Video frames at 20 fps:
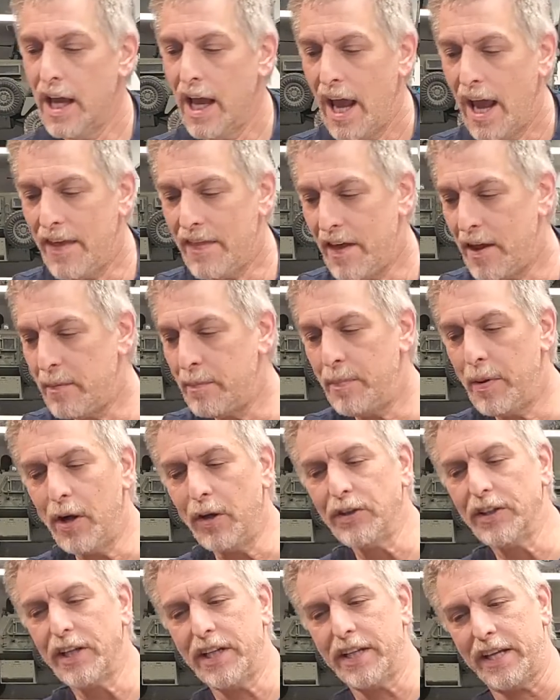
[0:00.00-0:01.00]
And then
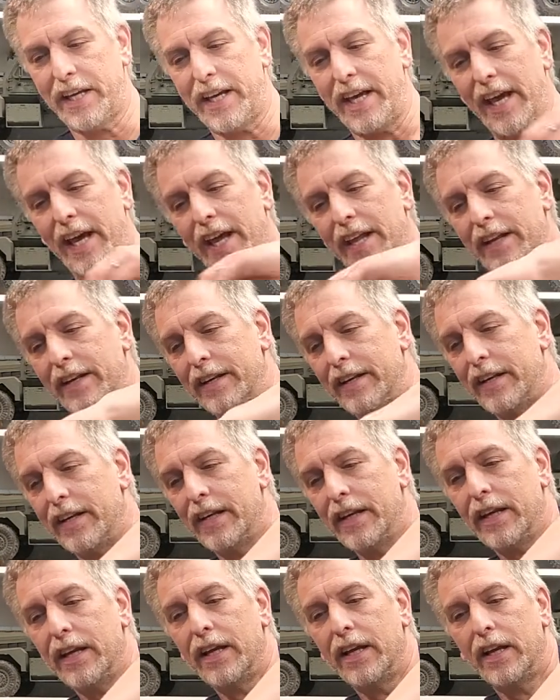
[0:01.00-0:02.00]
building the kit.
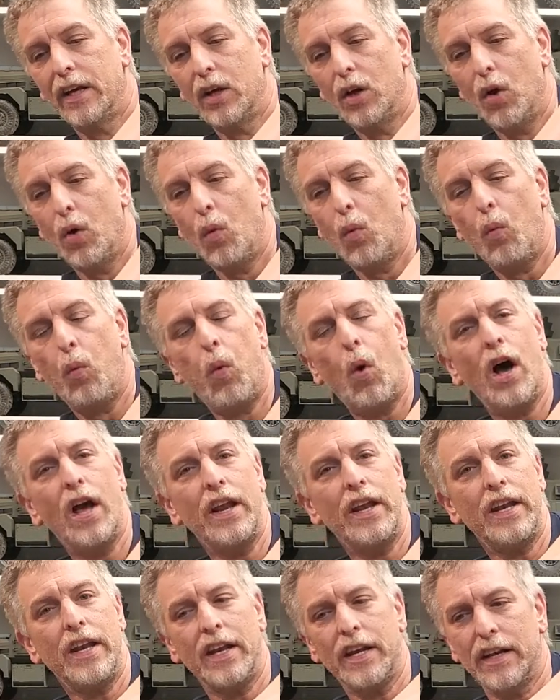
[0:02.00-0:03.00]
What
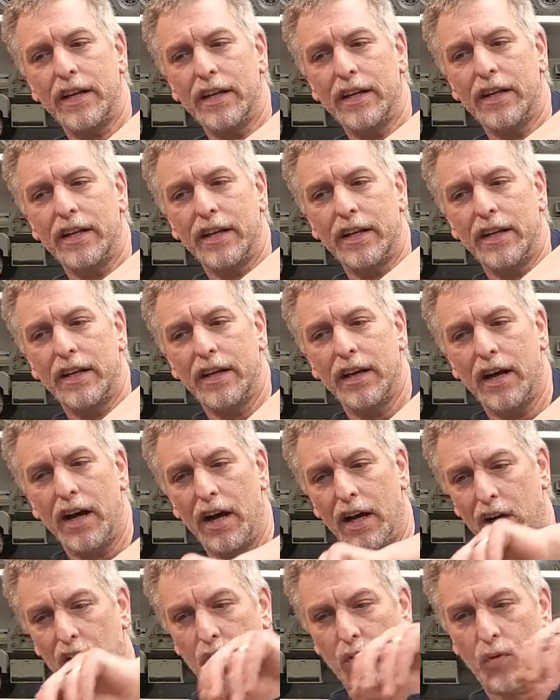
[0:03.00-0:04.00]

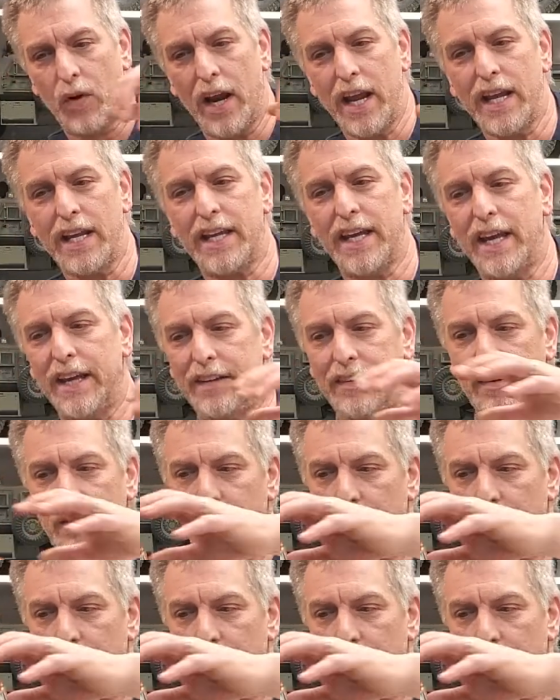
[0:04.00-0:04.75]
a great kit to